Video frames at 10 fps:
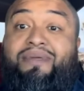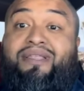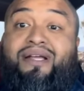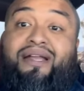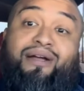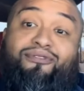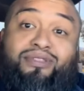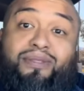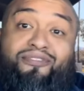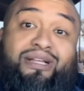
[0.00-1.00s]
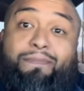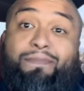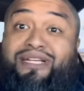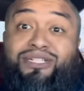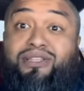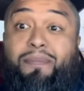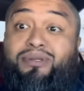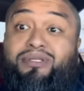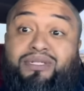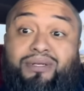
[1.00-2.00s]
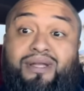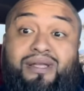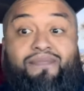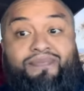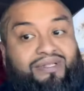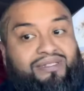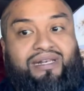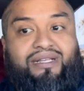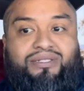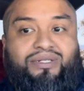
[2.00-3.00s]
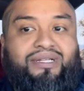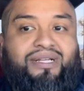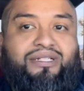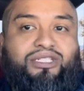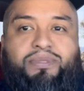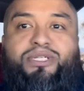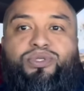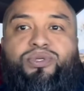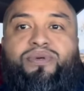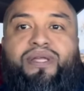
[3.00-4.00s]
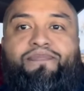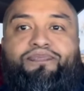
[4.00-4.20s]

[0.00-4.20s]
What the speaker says: the cutout from the fucking picture of the poster. Because it looks too good to be true, eh?